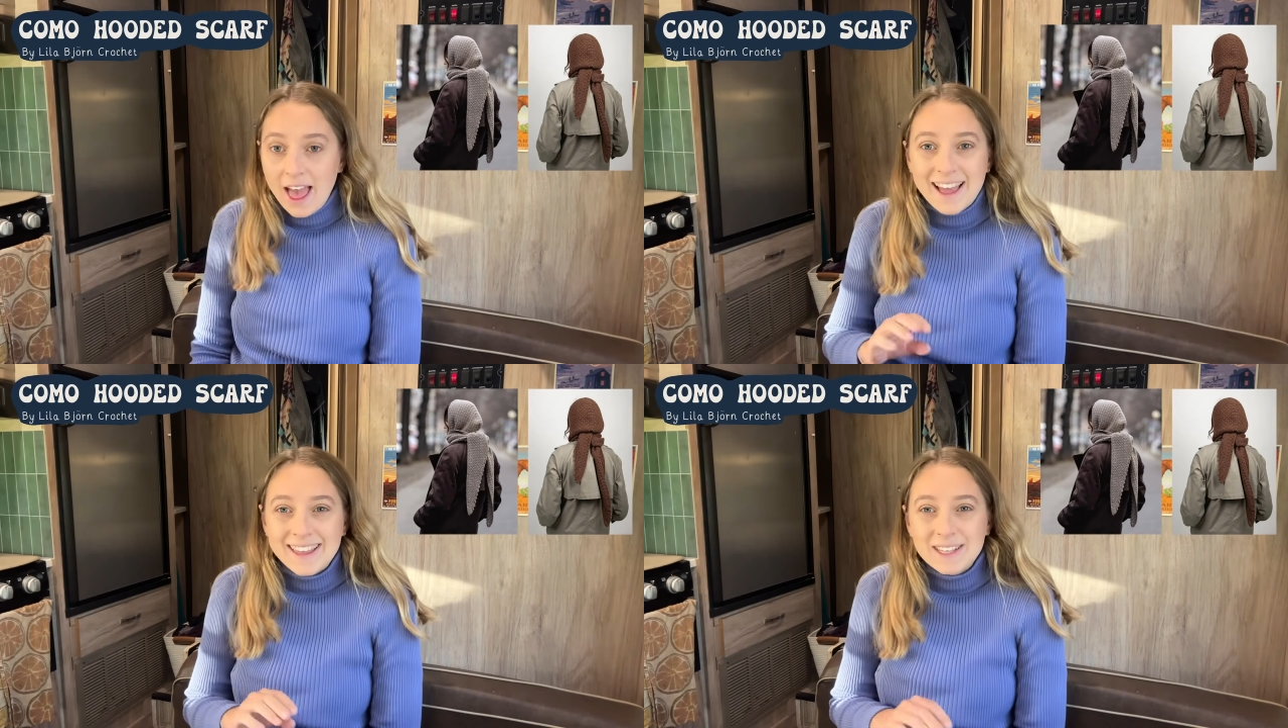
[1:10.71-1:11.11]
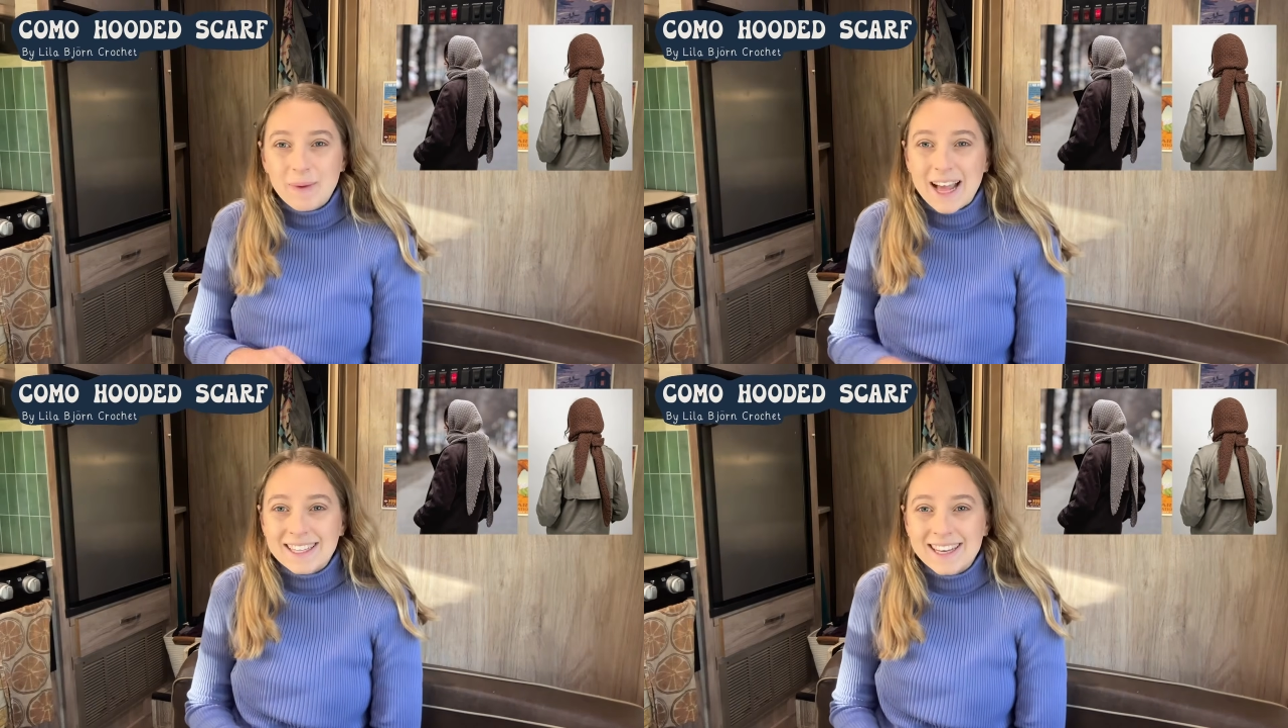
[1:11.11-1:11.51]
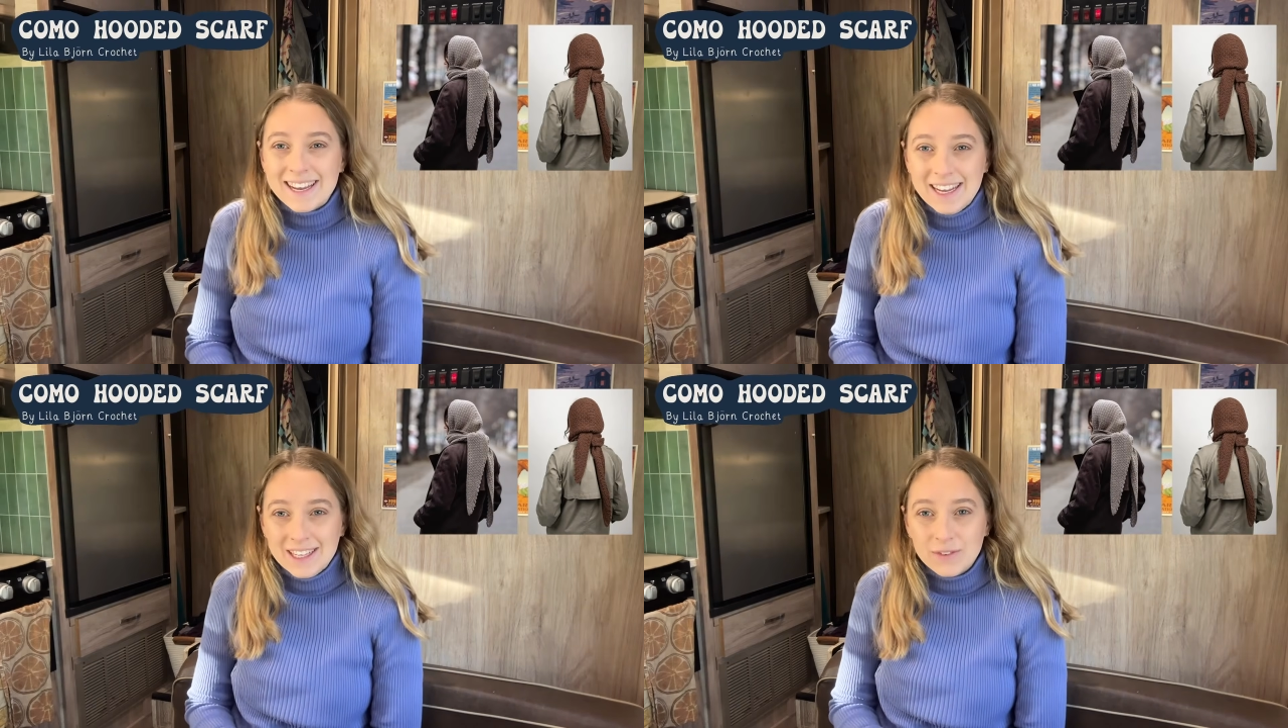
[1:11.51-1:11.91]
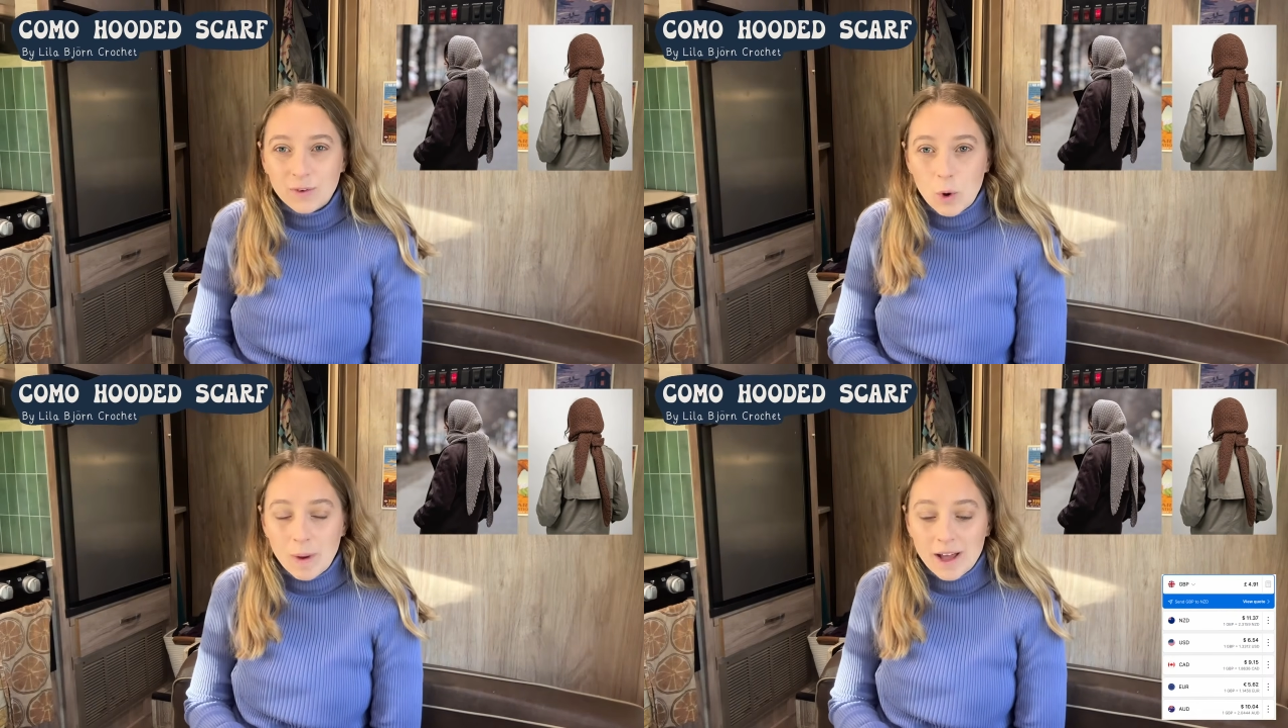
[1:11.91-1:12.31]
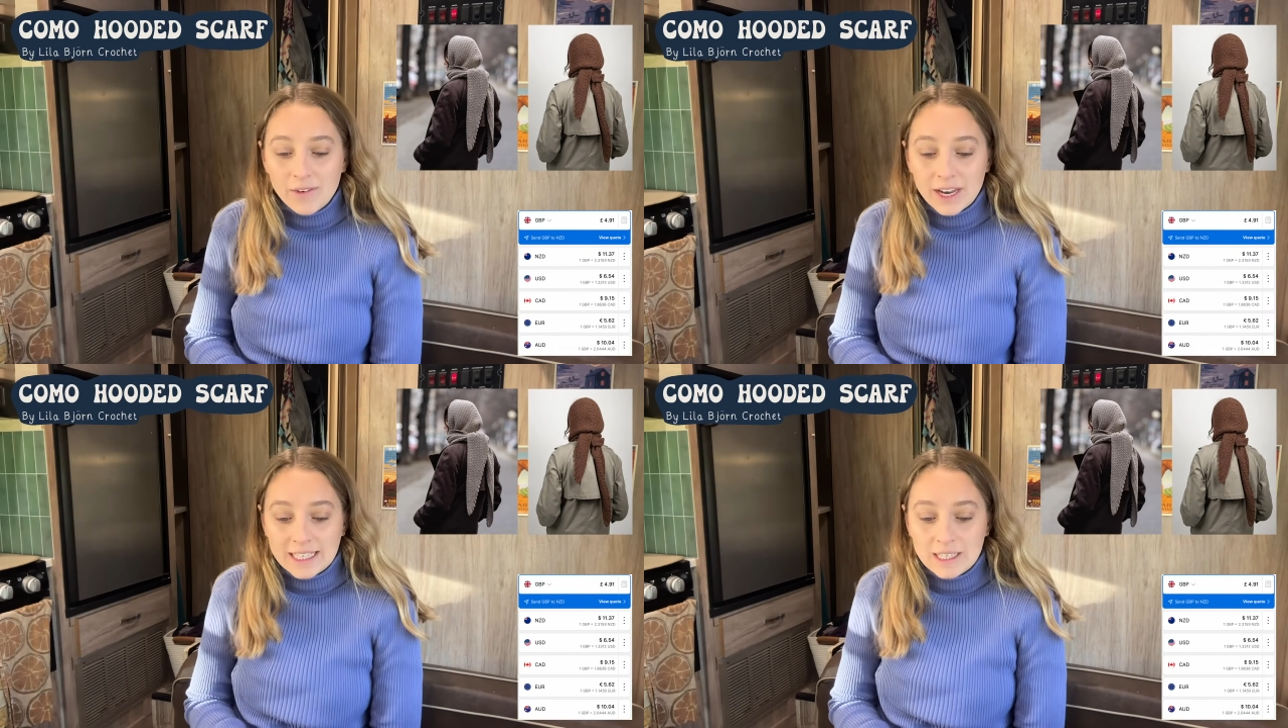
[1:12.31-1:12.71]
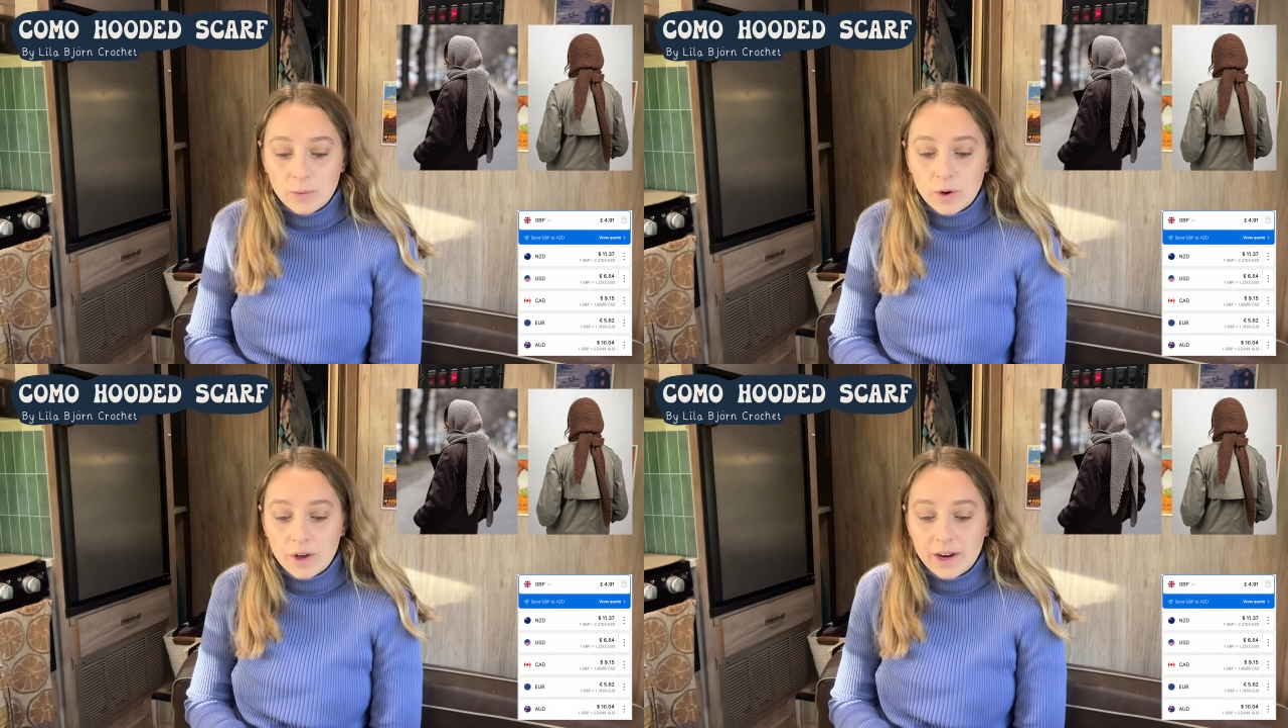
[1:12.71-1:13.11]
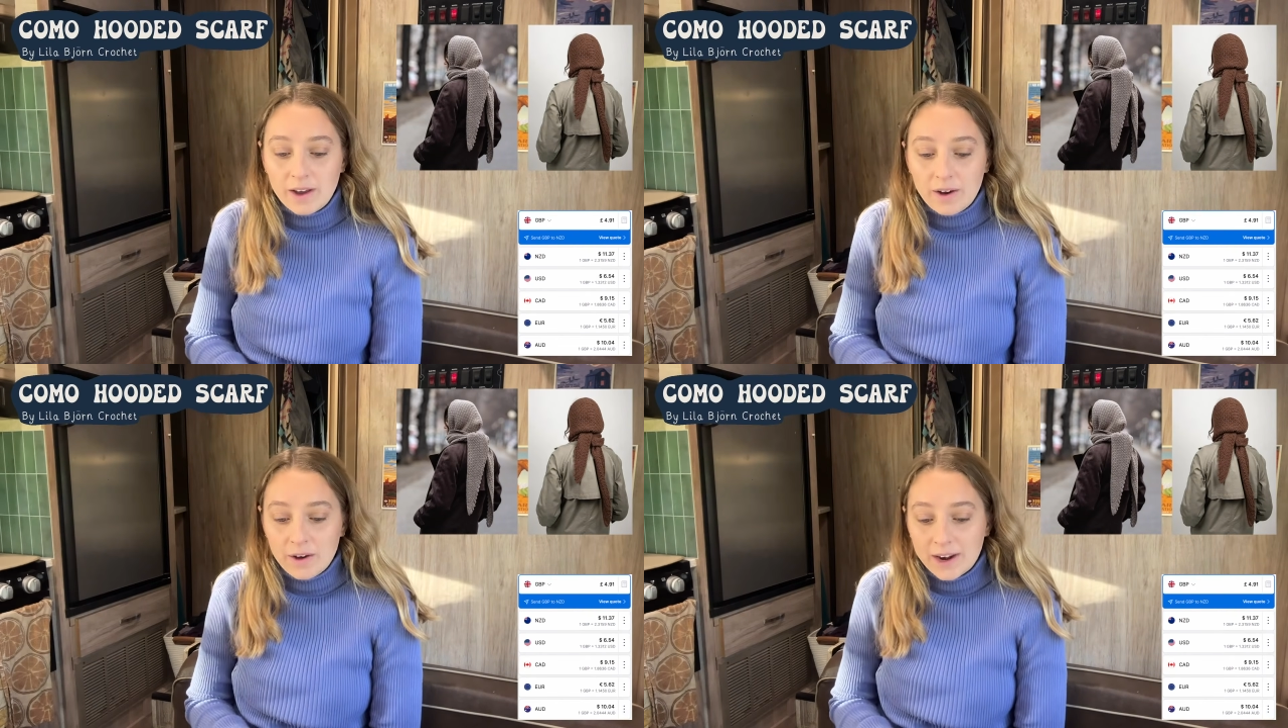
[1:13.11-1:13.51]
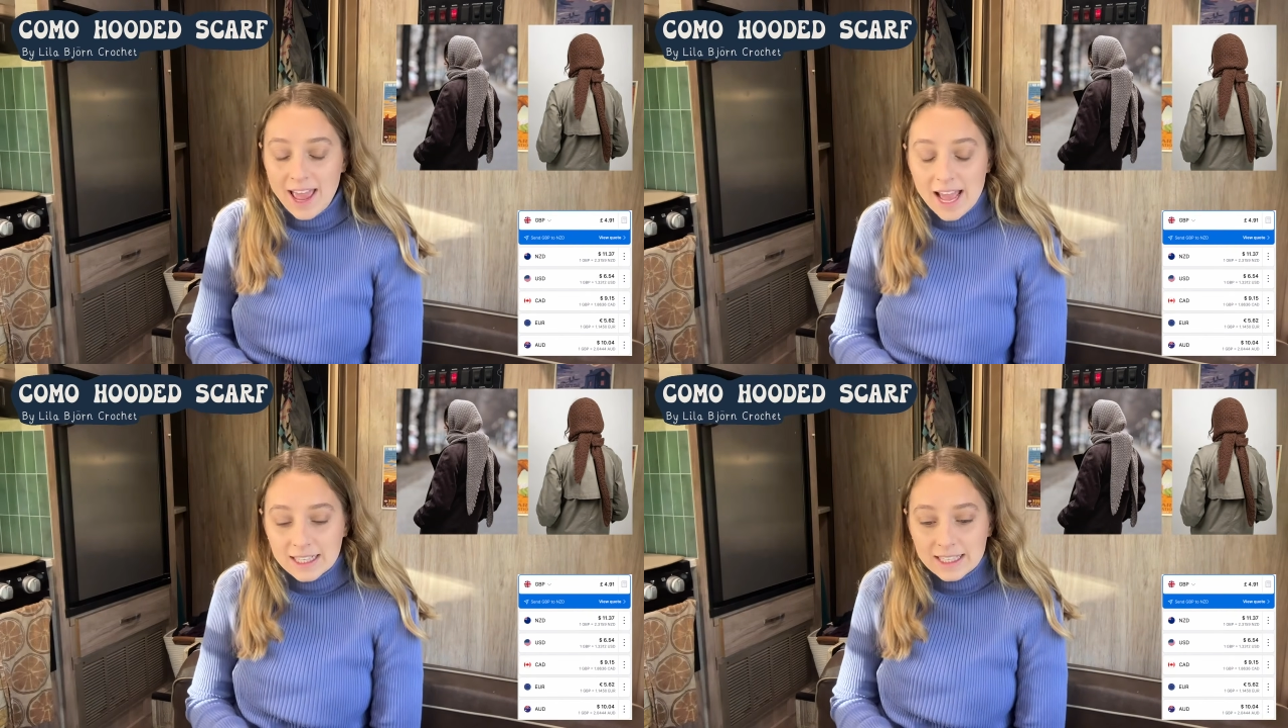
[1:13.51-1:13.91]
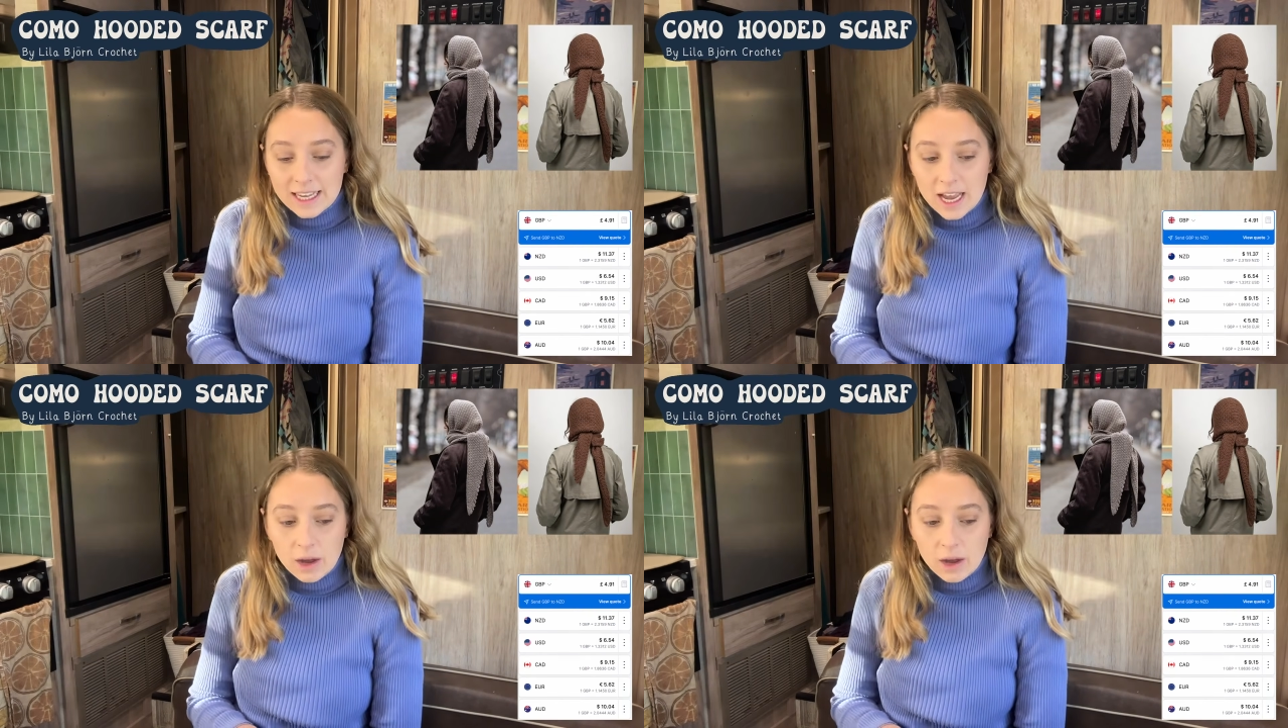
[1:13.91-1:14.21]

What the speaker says: and this pattern is £4.91 on Etsy.